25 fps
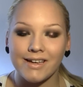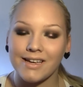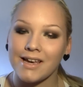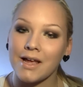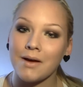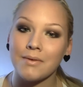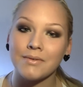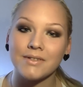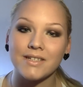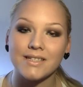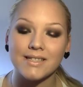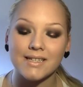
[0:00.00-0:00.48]

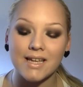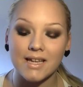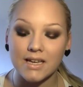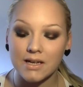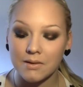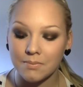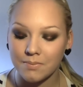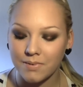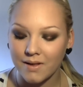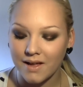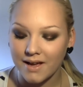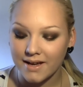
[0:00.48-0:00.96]
Now I'm just going
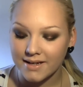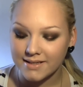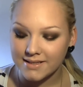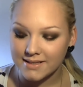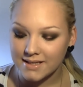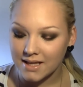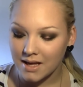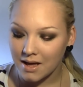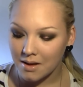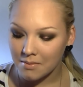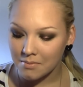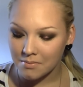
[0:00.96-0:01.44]
to apply
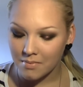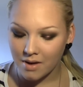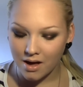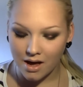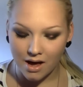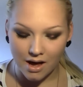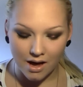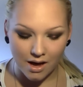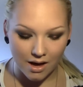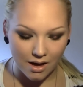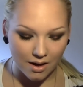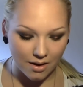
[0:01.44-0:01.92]
some
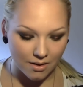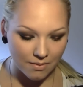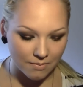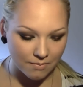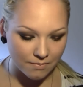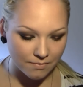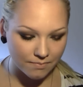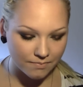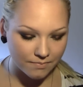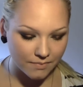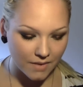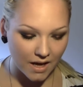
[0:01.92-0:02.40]

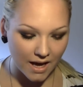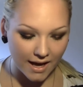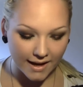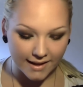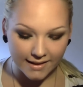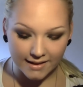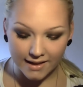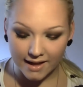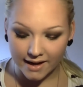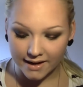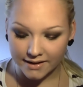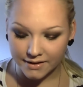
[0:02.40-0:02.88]
um,
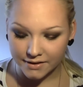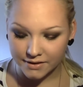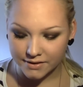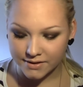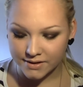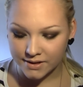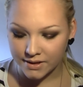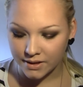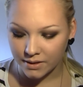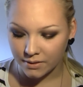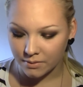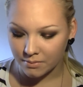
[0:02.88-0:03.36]
eyeliner
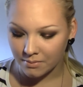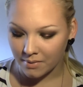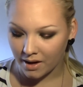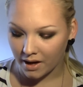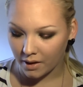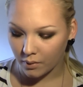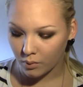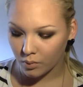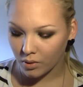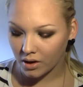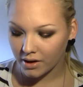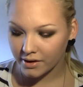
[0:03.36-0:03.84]
to
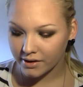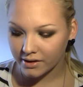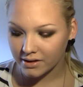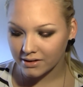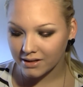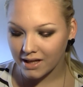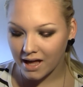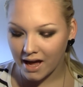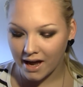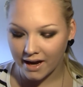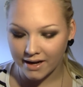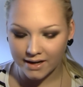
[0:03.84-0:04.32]
my
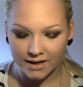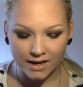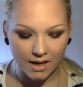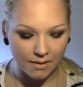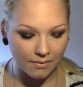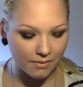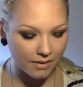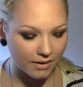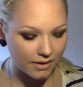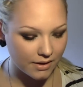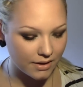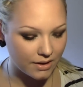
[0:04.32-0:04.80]
waterline.
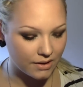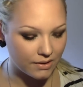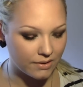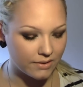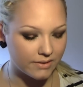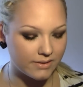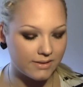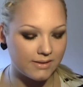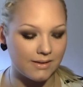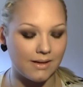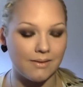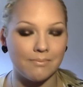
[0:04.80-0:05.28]
I'm going to
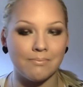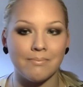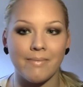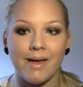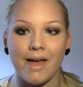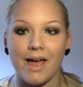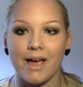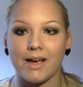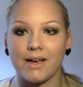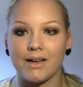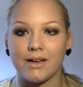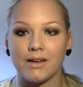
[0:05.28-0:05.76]
use
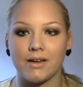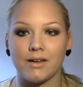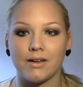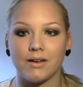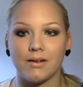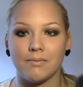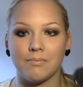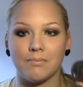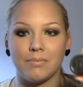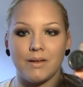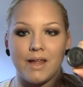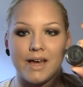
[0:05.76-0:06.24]
MAC
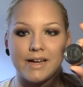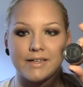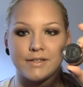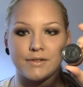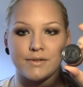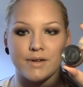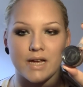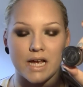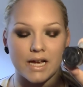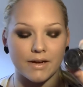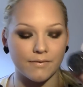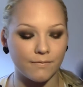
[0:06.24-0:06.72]

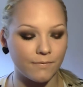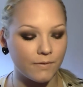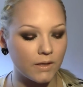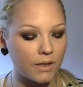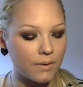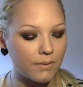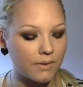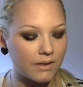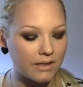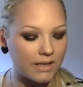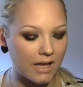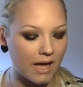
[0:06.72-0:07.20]
Blacktrack
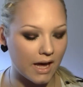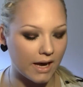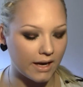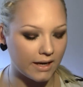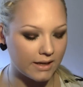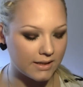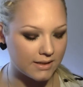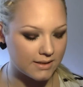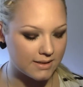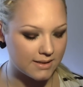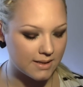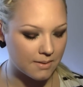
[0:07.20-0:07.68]

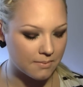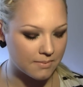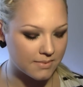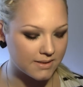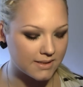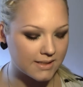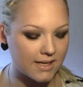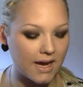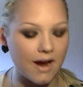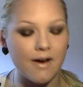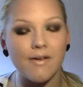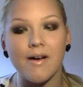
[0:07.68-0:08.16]
Fluidline, some
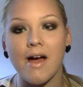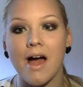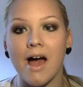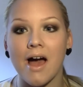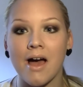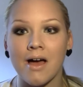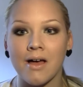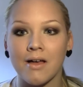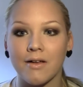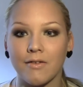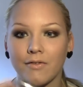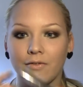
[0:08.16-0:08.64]

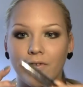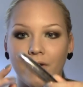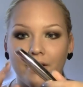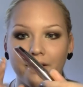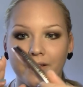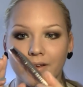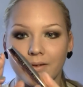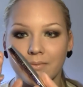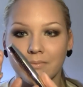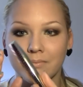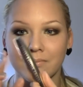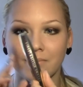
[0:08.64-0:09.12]
mascara,
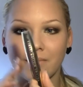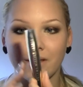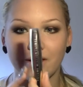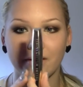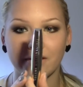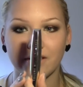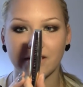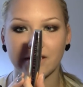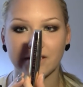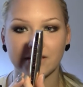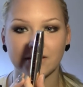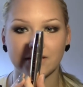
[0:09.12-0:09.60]
Volume
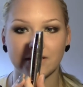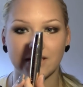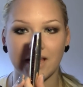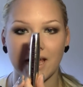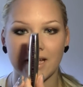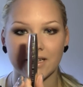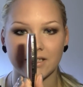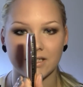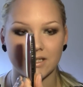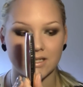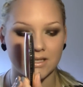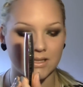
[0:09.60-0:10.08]
Million
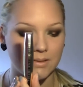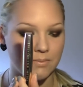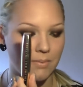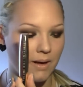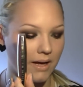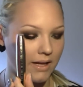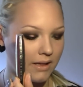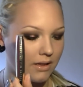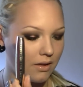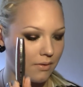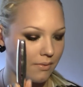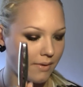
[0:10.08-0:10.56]
Lashes
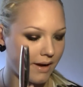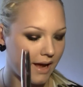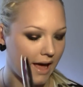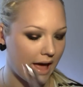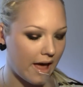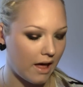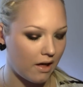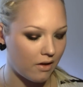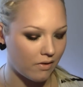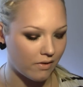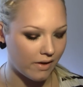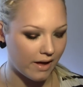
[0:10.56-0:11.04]
by
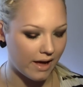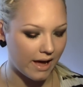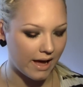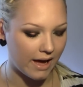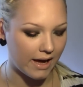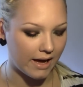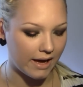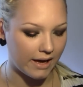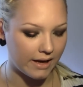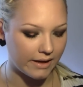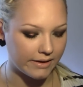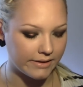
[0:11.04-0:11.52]
L'Oreal,
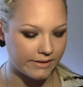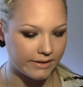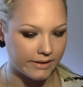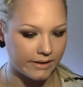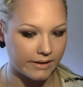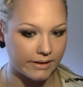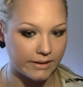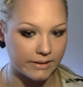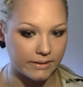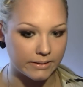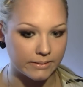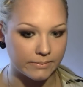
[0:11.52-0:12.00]
and
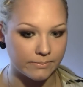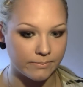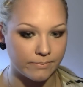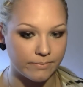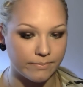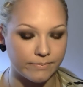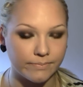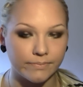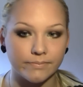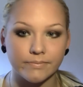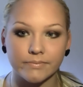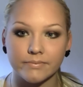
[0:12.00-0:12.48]

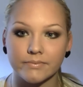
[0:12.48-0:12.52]
um,